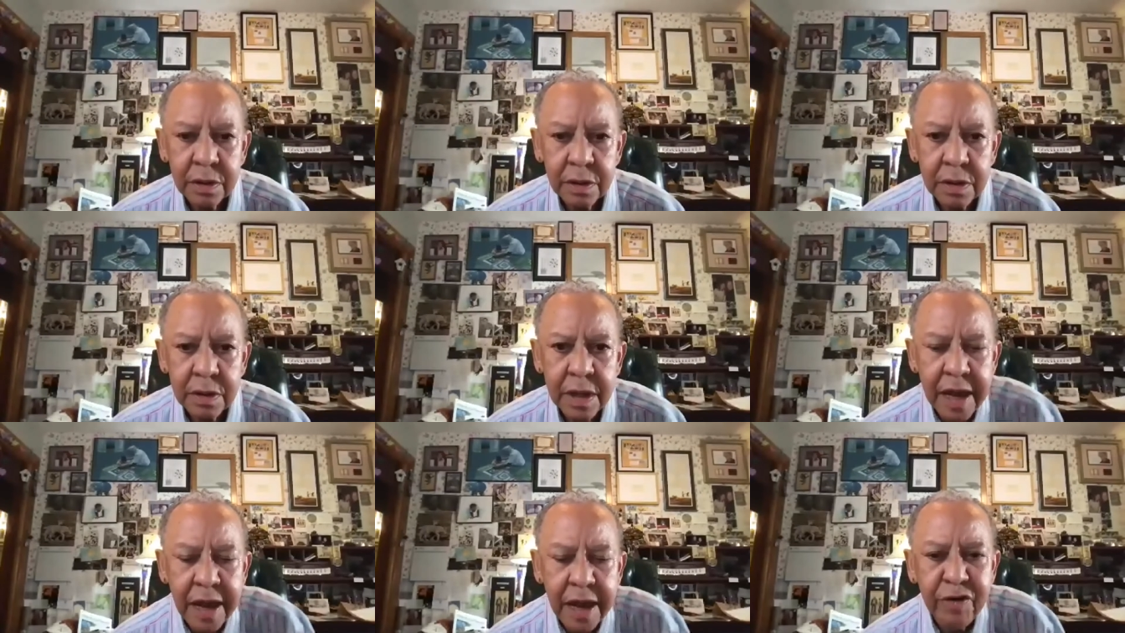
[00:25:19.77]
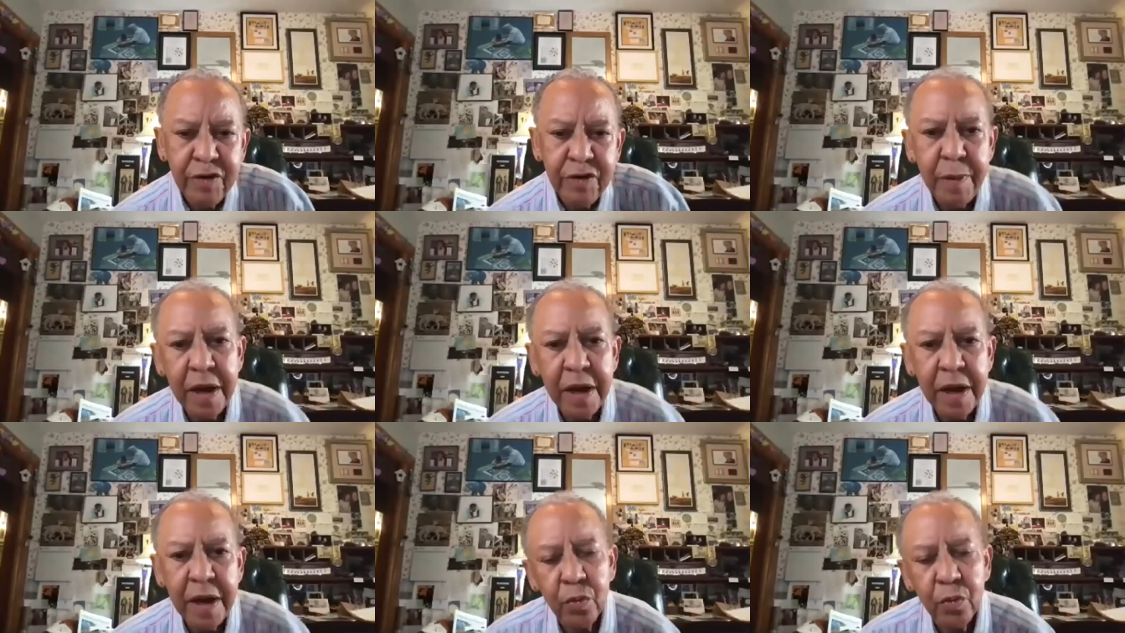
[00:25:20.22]

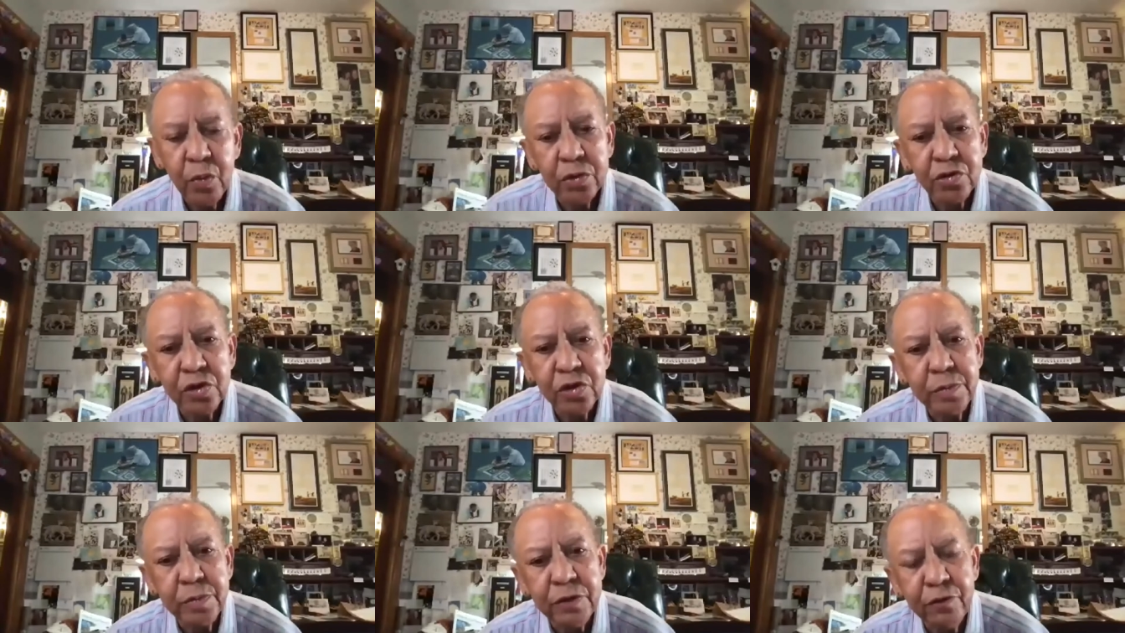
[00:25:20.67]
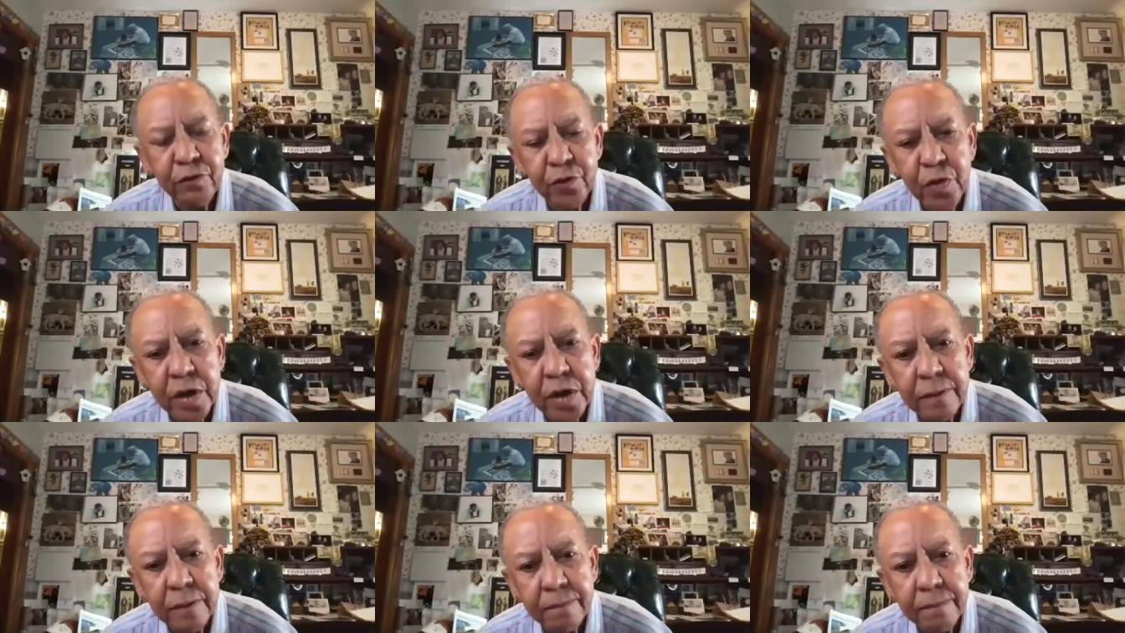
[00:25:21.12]
everybody wants to be
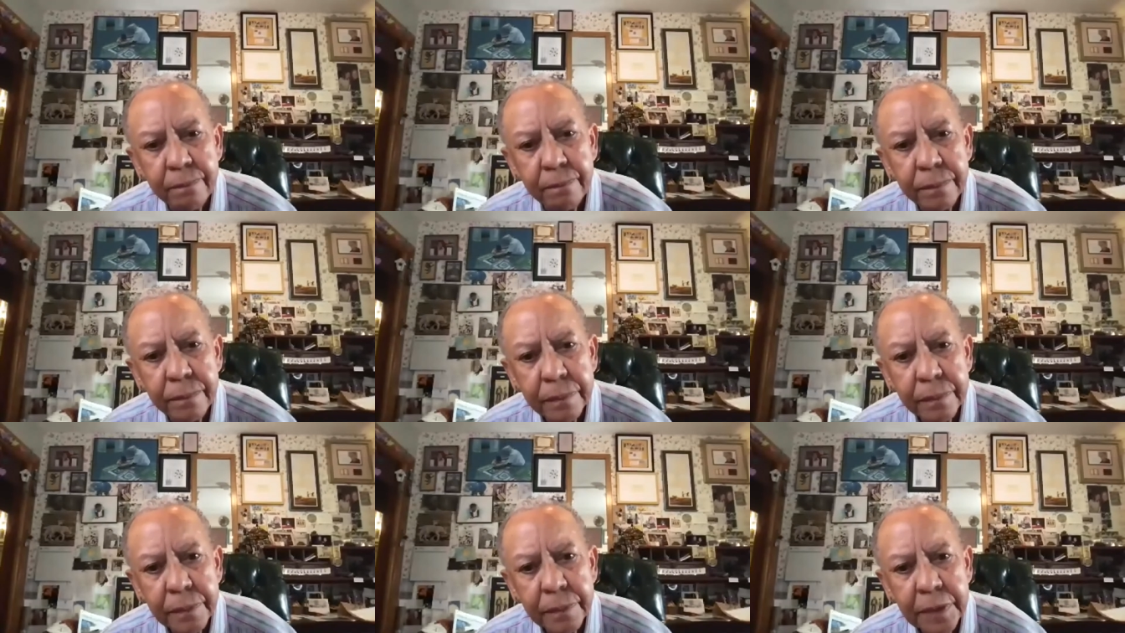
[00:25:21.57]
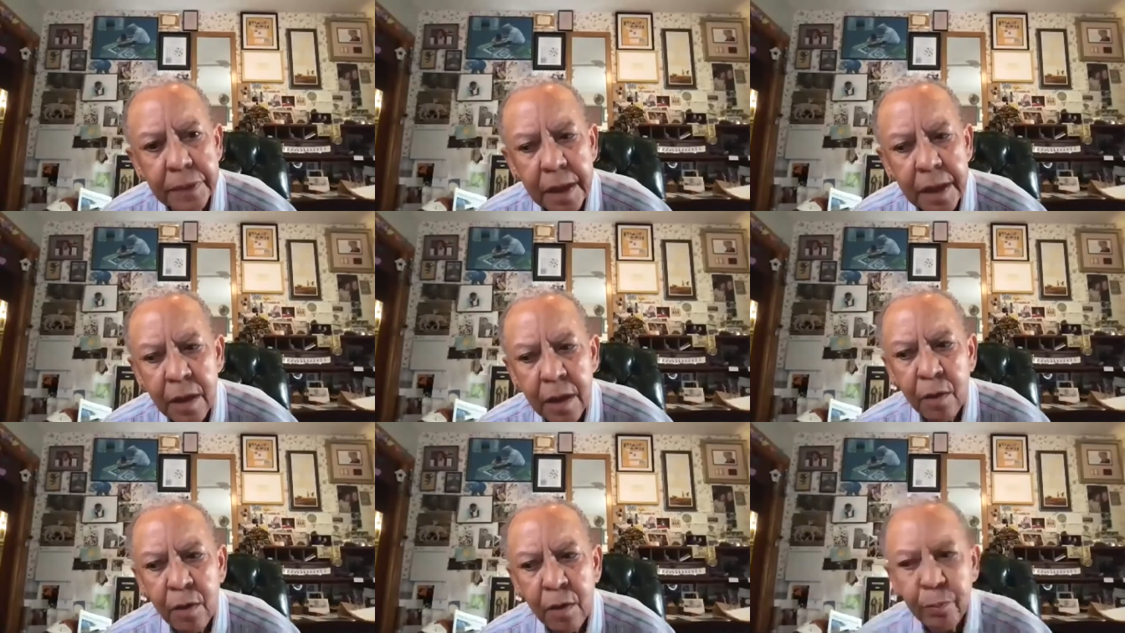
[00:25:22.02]
free.
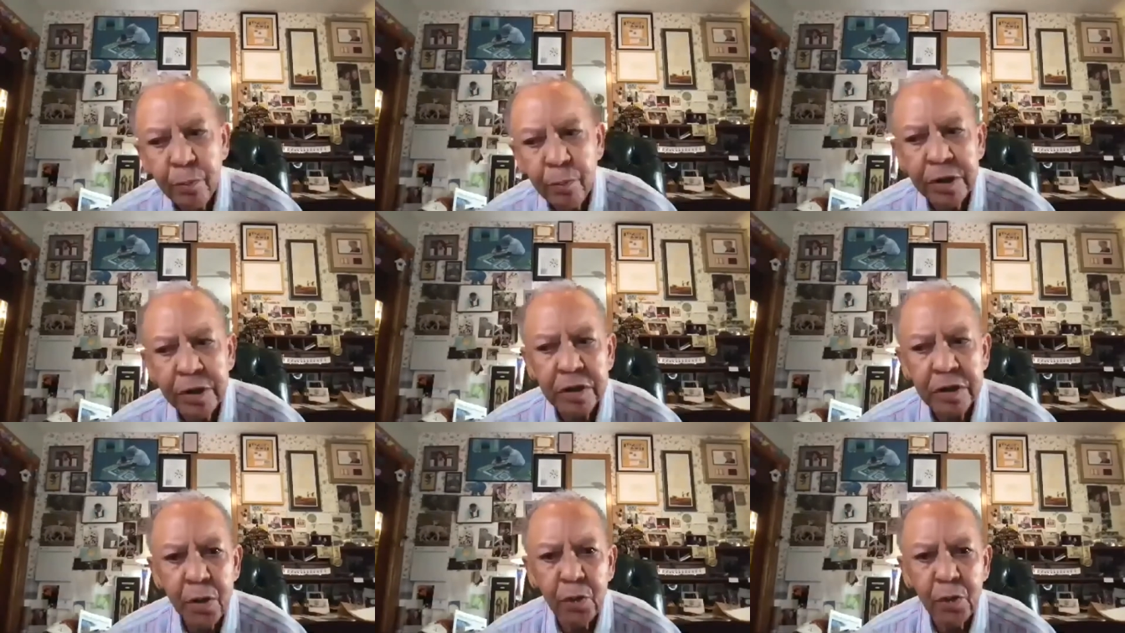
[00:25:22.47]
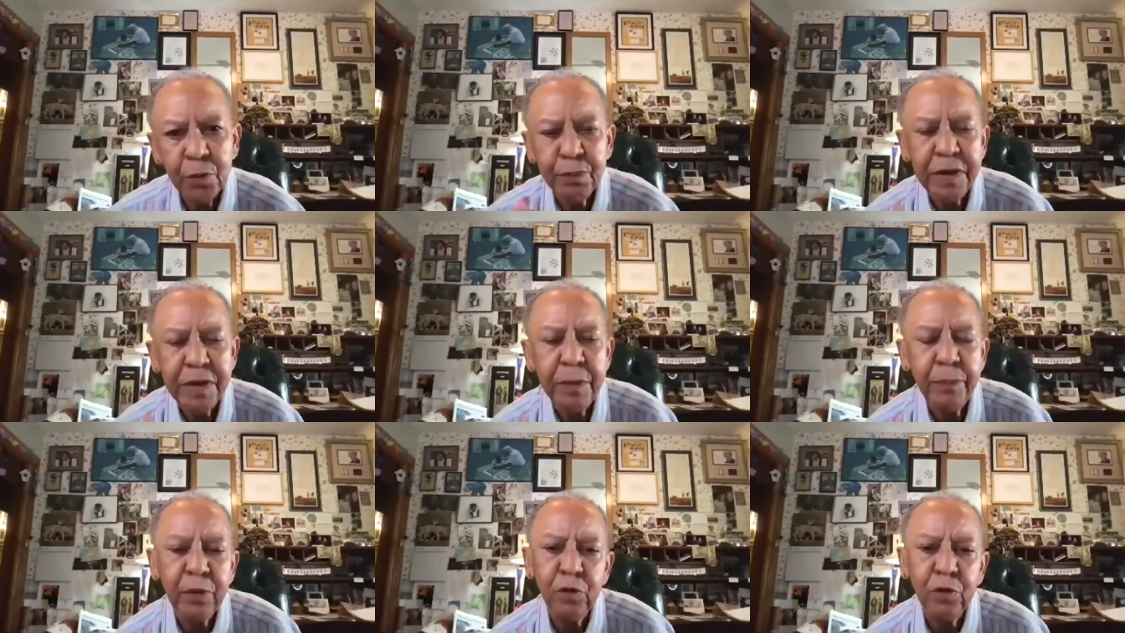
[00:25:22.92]
But there were
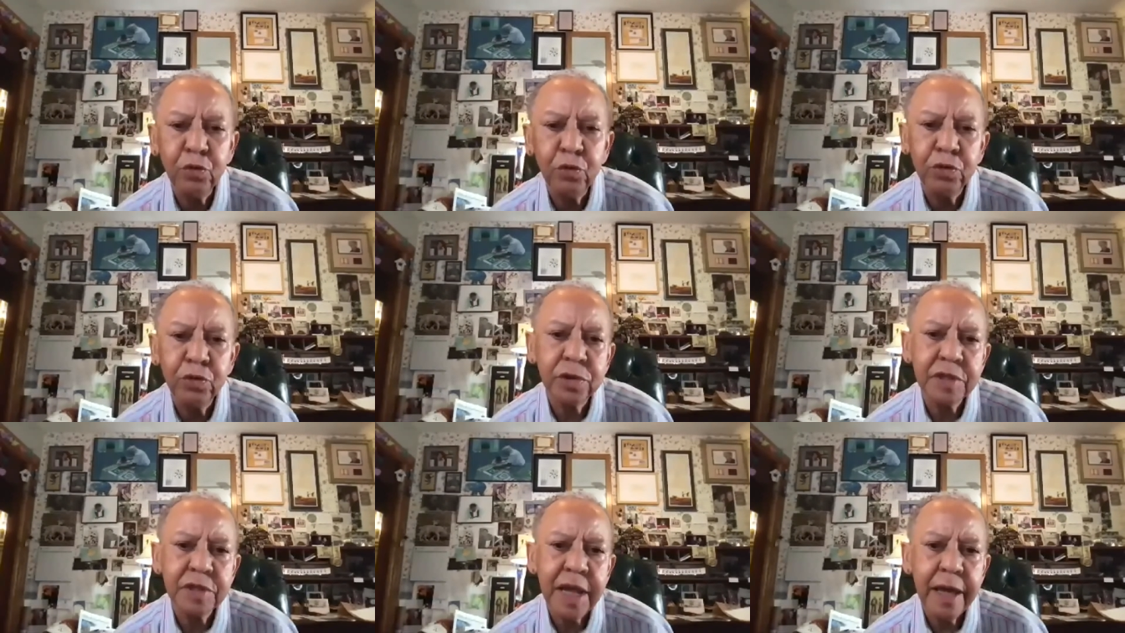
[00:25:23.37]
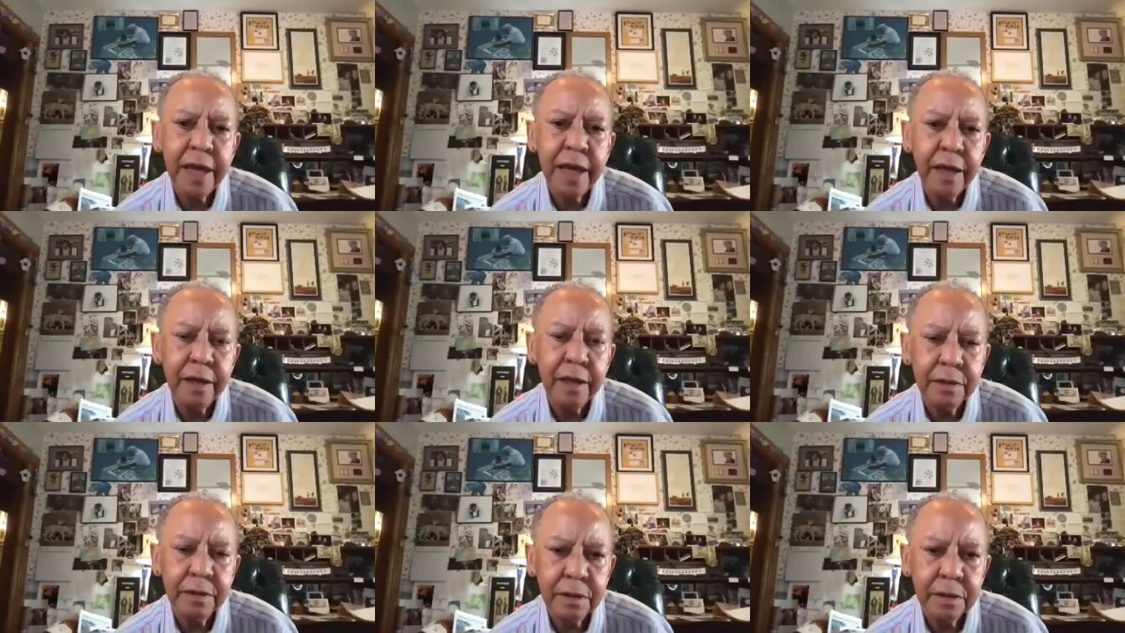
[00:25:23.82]
people who
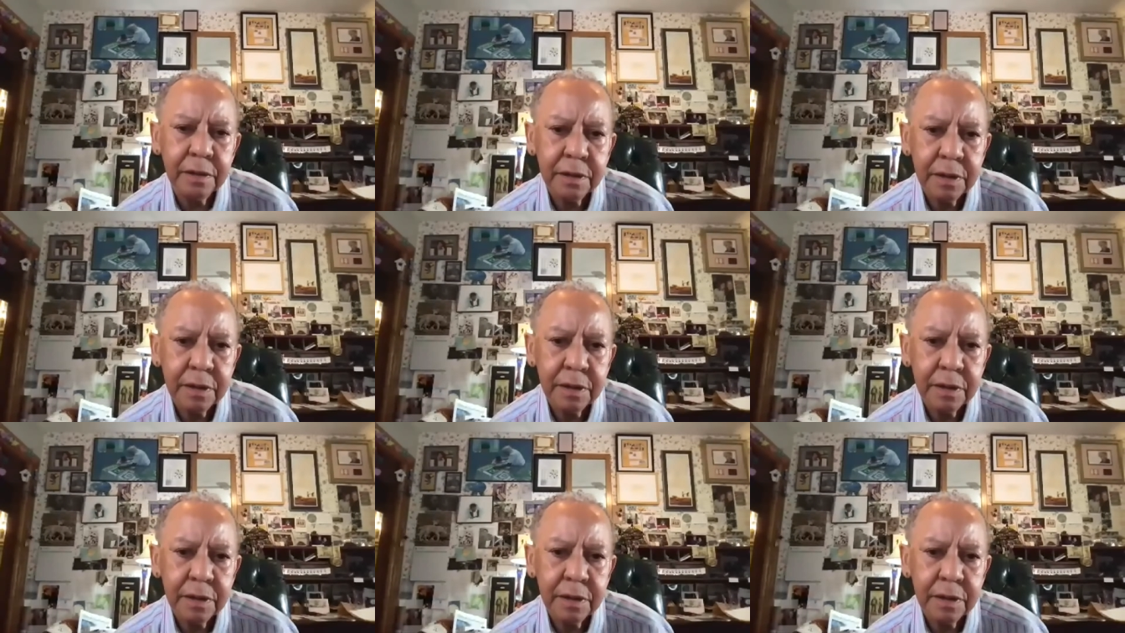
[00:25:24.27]
stayed